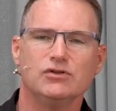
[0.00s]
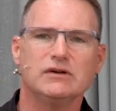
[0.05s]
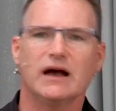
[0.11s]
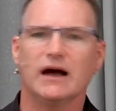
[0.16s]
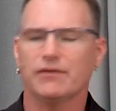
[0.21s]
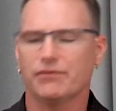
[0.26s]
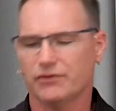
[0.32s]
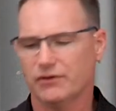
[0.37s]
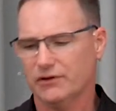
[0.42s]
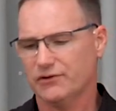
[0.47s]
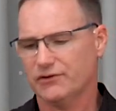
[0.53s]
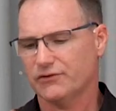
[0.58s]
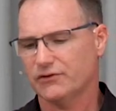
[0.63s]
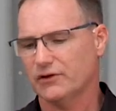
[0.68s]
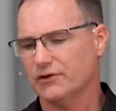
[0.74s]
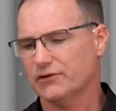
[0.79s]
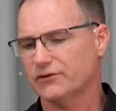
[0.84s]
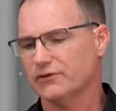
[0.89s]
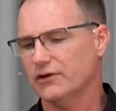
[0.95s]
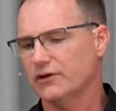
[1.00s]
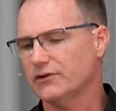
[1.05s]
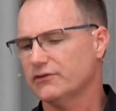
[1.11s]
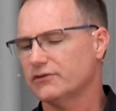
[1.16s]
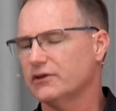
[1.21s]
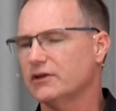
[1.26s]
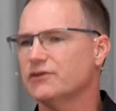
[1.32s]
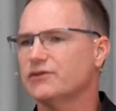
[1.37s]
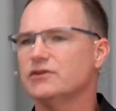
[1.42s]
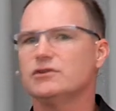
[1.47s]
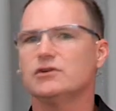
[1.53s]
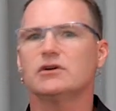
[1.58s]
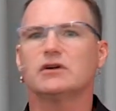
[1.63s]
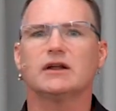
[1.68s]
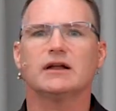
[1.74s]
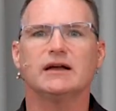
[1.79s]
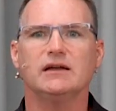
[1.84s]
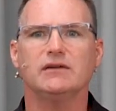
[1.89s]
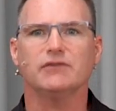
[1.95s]
got this, this, this, this in your
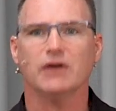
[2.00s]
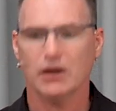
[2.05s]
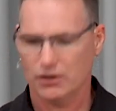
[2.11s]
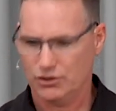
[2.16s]
life.